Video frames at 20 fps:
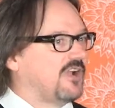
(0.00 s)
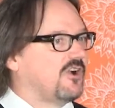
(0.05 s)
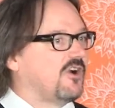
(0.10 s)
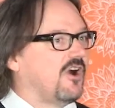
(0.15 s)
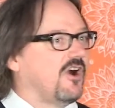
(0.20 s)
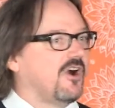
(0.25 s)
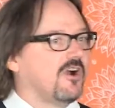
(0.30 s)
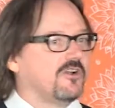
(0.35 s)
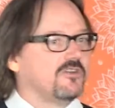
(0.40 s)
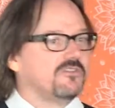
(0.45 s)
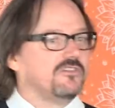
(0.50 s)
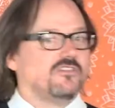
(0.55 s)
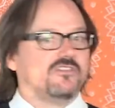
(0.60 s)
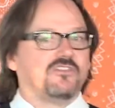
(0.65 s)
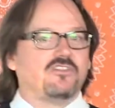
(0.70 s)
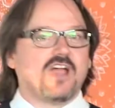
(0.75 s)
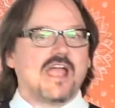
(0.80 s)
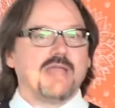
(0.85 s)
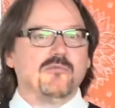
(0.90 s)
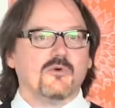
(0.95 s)
cars and
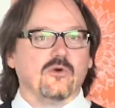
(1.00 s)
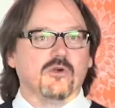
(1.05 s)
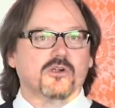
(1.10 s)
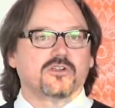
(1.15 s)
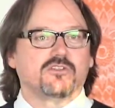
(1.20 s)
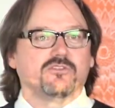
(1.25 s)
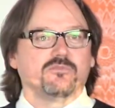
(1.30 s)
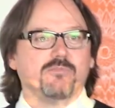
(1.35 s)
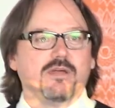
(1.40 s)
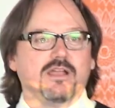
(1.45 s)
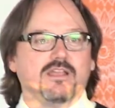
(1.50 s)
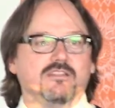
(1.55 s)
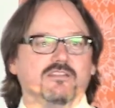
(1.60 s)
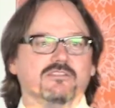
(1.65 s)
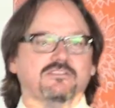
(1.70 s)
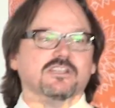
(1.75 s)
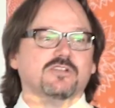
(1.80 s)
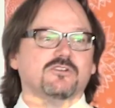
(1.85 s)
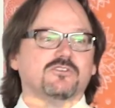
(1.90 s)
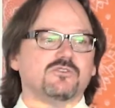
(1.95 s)
cyborgs by the
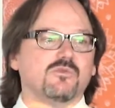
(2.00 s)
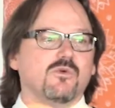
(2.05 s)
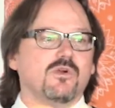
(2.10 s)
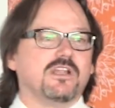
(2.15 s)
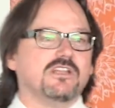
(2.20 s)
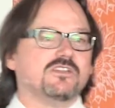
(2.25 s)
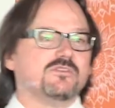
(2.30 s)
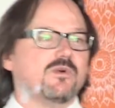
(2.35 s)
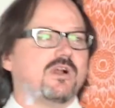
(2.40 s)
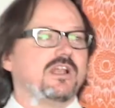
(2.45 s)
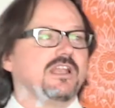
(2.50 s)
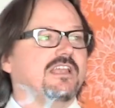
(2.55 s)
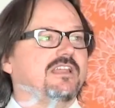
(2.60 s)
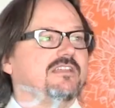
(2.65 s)
year 2020?